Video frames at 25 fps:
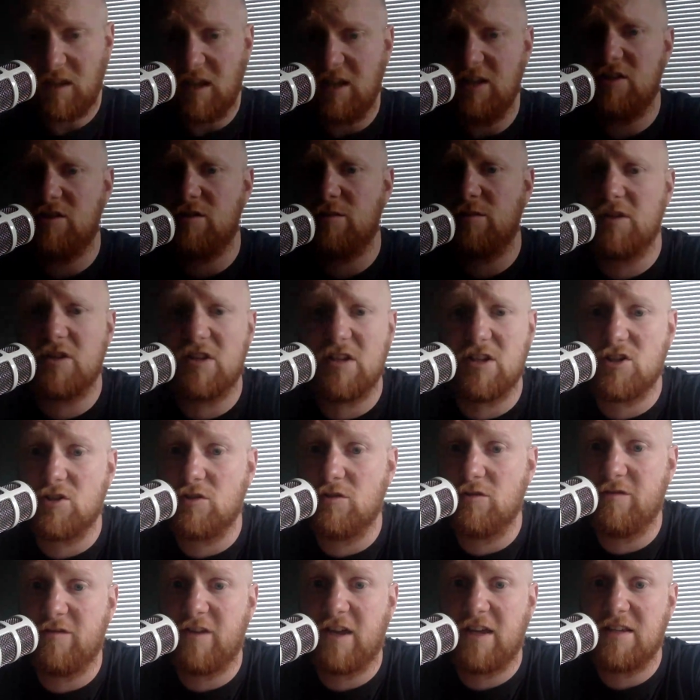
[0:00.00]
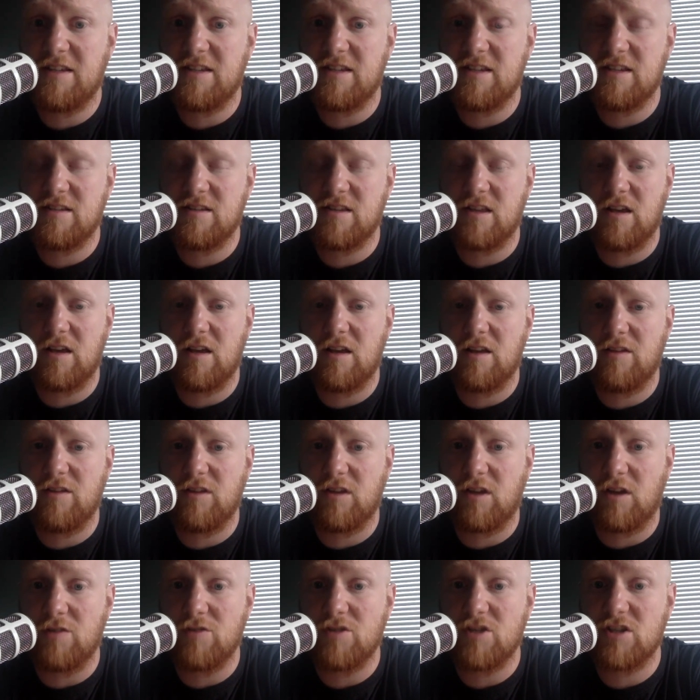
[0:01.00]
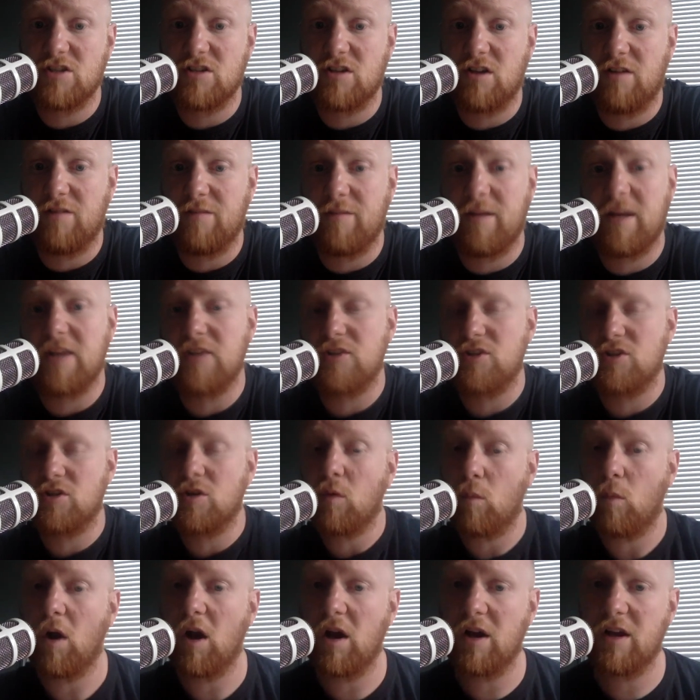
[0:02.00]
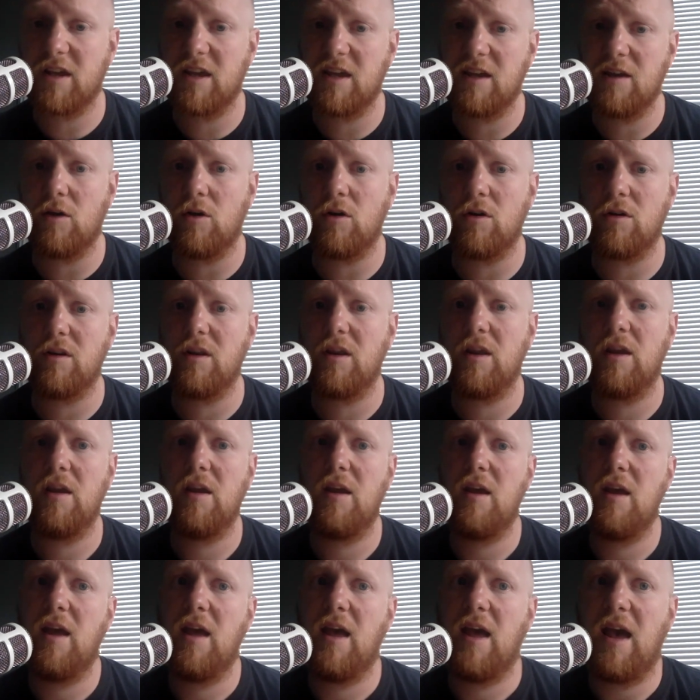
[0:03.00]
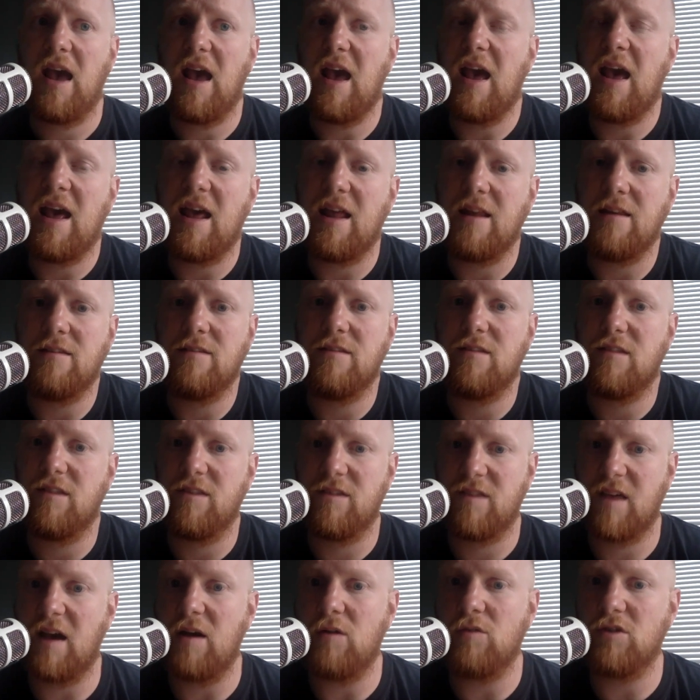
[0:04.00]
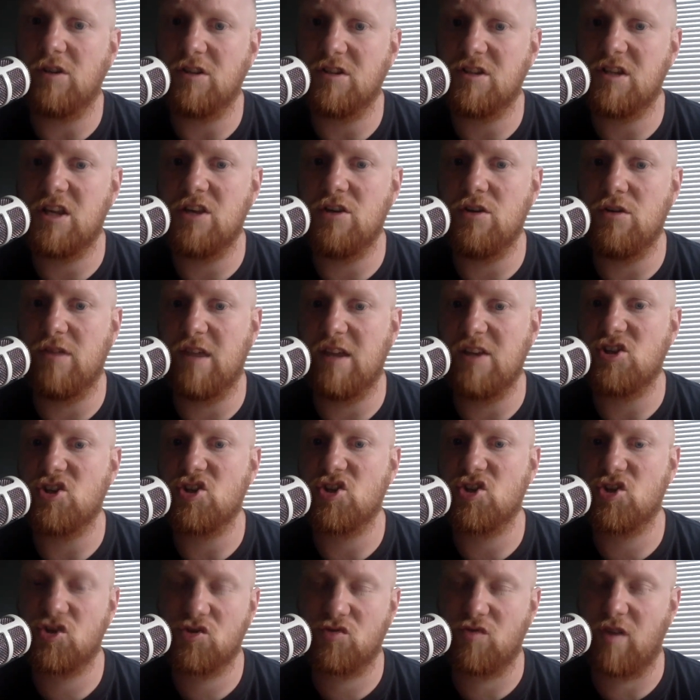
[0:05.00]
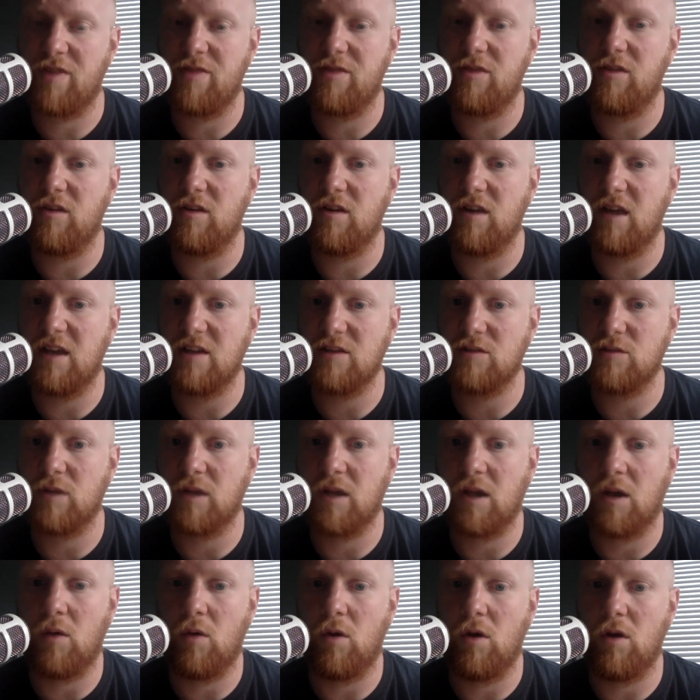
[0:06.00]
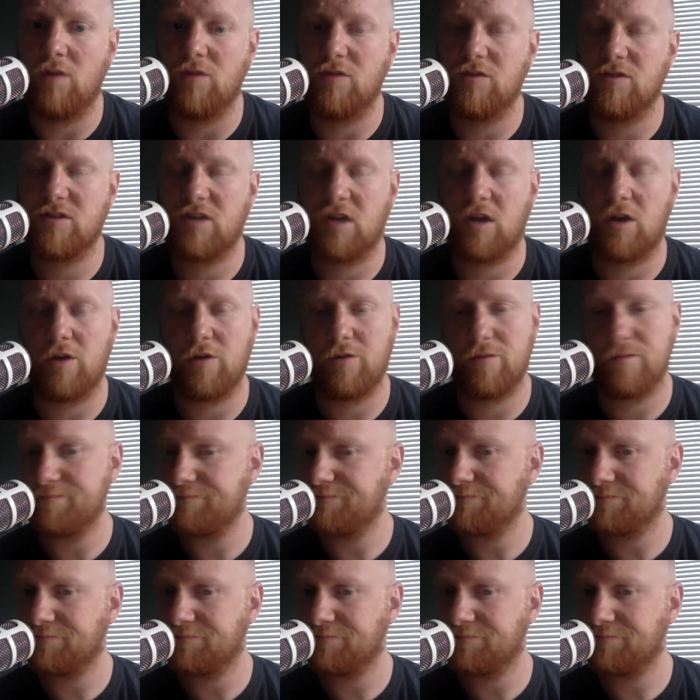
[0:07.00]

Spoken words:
There's some additional faces that the coaching staff managers are working on, and that will continue then to strengthen as we go on. So